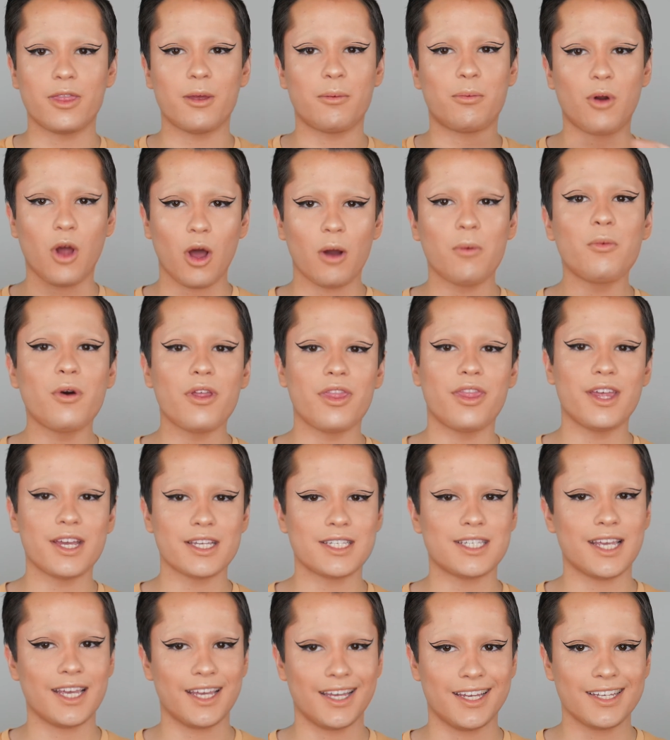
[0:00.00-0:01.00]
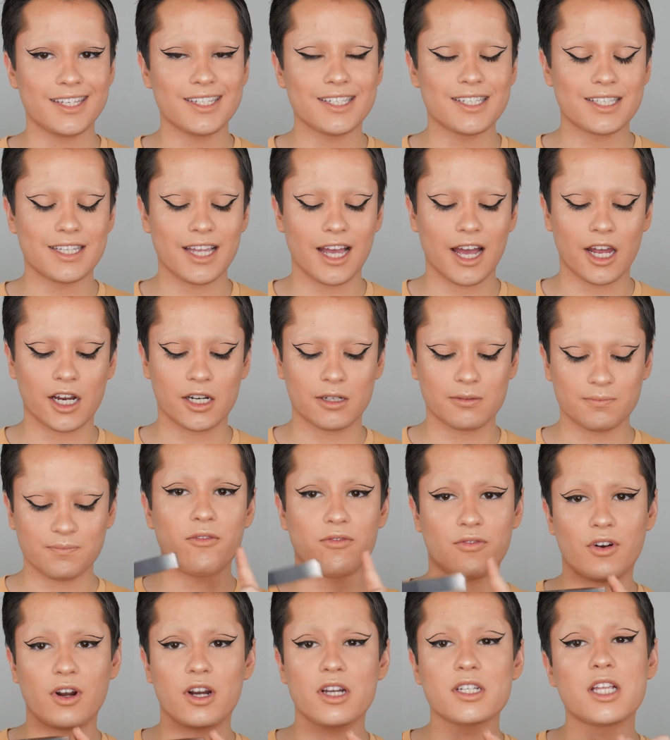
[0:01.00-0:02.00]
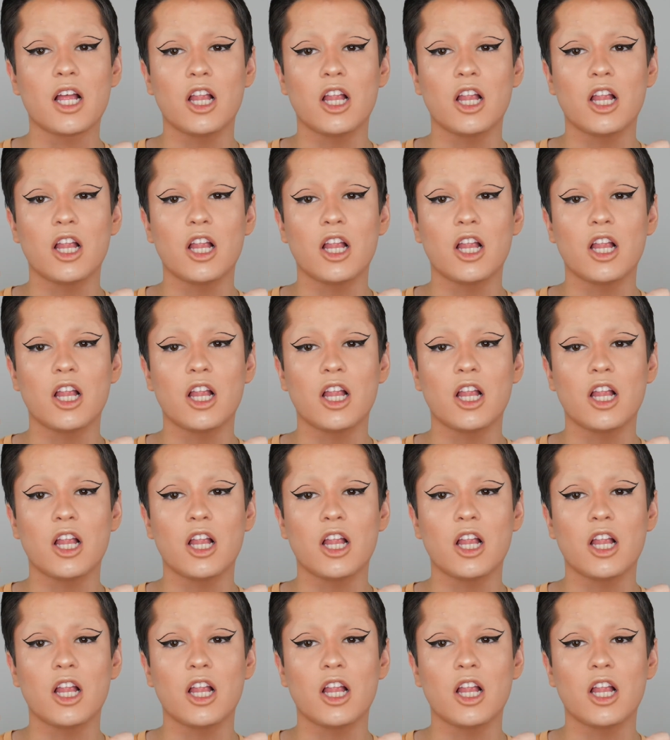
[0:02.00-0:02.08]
The problem with this is that first,